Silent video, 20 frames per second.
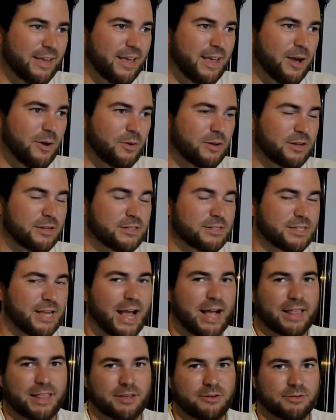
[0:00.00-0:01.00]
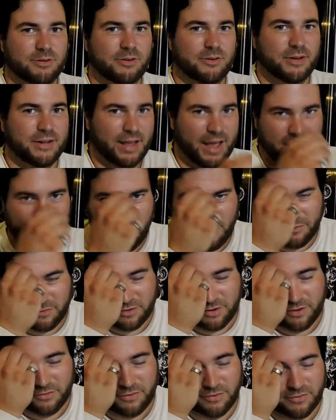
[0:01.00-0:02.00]
I won't exactly ruin how for
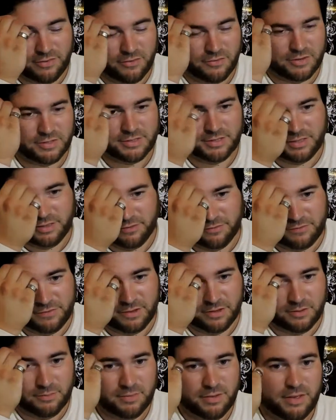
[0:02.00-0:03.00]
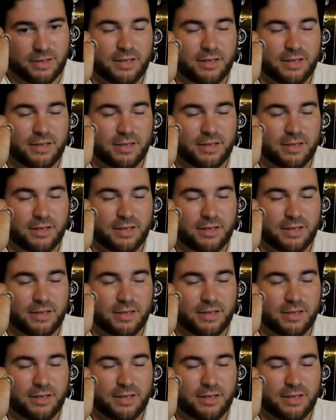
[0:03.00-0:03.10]
you if you've never seen the film.